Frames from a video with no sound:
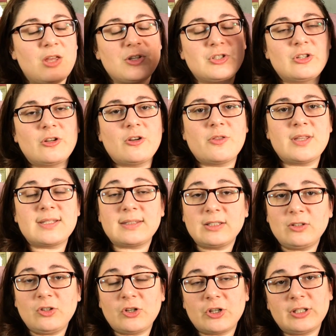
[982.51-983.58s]
So this
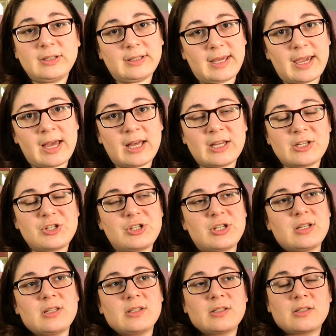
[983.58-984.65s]
little girl, Leah,
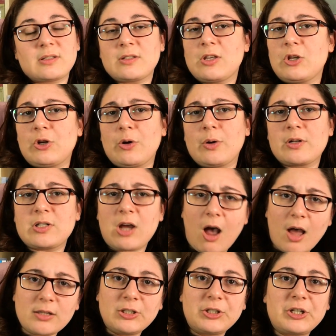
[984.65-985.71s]
she's, you know, a
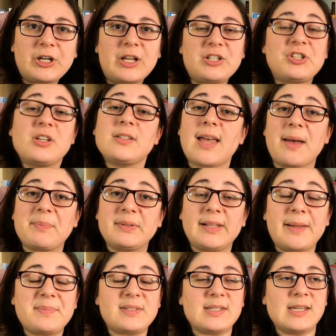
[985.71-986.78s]
toddler, and she has
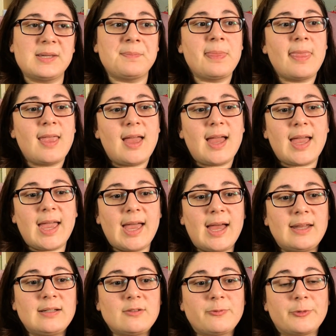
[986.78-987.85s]
epilepsy.
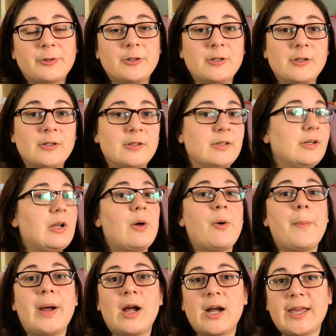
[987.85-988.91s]
And for, you know,
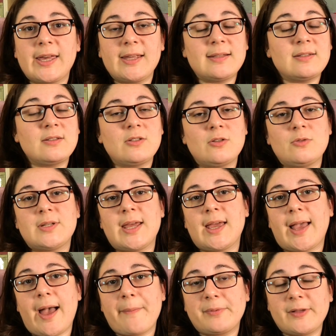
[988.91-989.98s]
Americans, you take
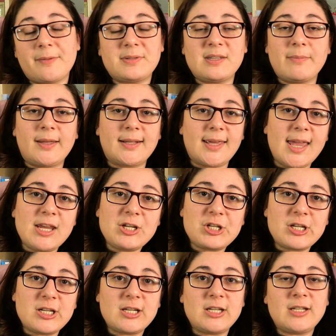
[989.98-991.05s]
epilepsy
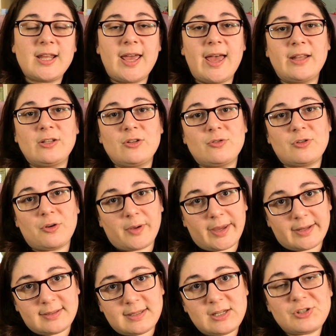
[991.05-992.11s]
medication and you don't
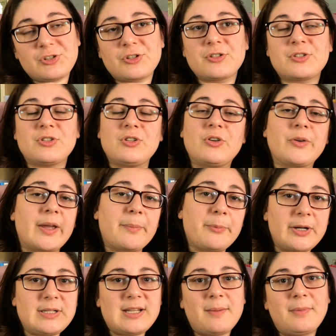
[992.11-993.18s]
get seizures and you don't get
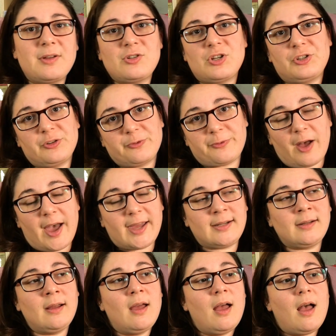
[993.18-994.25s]
brain damage and you're
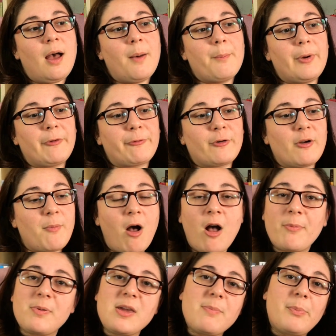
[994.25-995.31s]
fine. But for
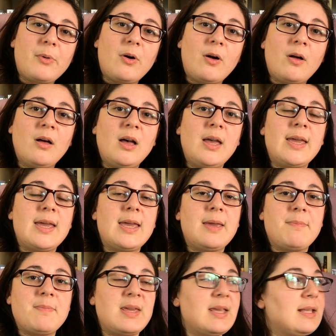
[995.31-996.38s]
Hmong people,
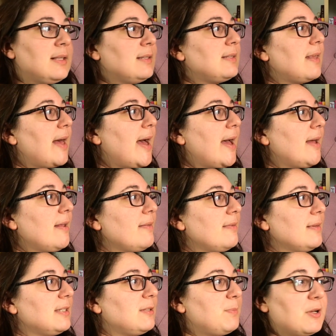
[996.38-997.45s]
it means that
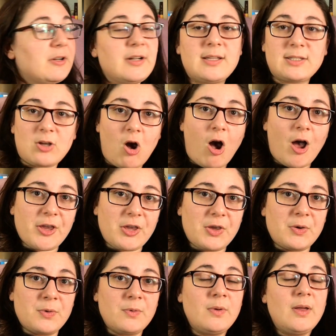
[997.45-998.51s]
the spirit has caught
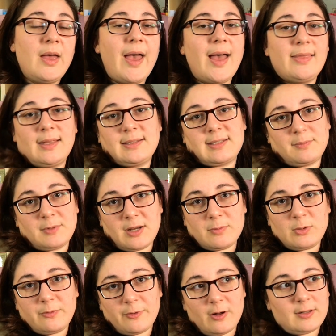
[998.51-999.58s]
you and that sometimes
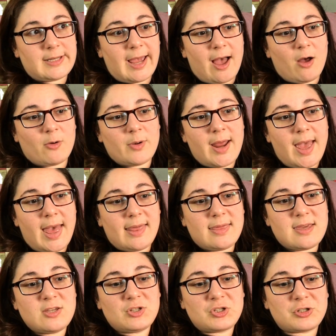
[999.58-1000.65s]
you fall down, and
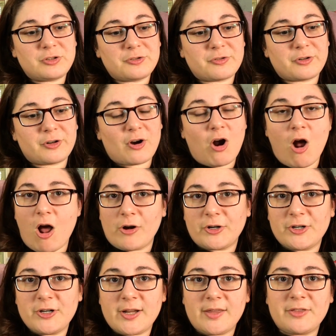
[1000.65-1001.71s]
these children are
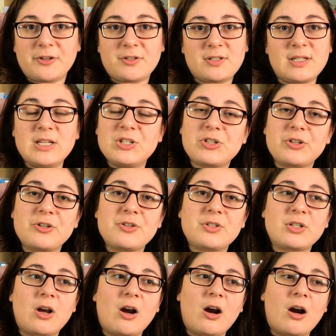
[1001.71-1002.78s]
honored and their seizures
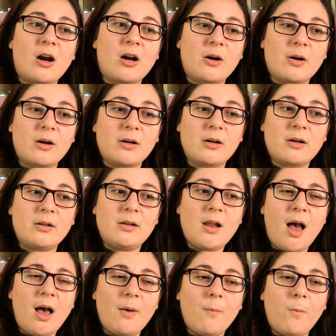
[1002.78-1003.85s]
are
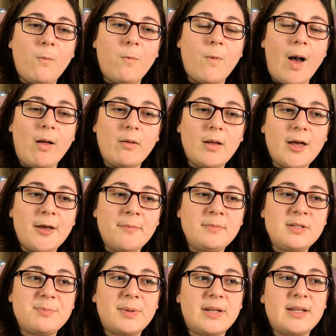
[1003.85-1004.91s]
not
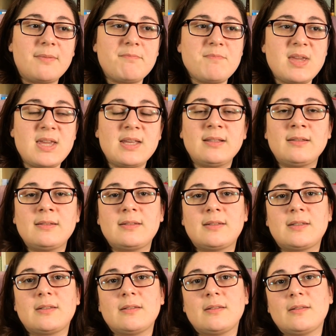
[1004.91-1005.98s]
welcomed, but it means
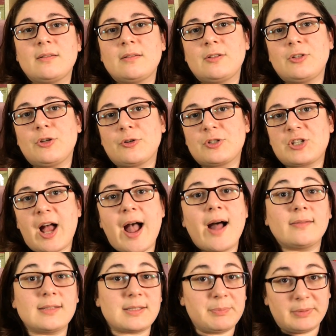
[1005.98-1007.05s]
your
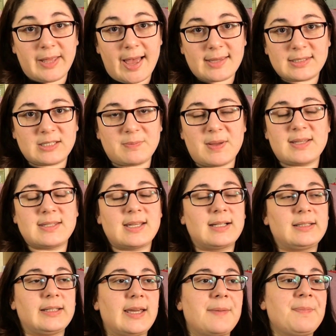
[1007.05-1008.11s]
child is blessed,
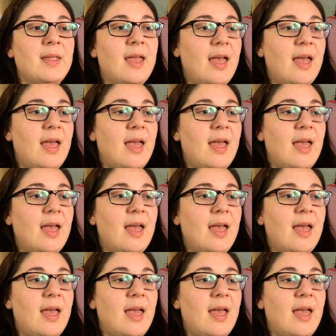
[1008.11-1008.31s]
basically.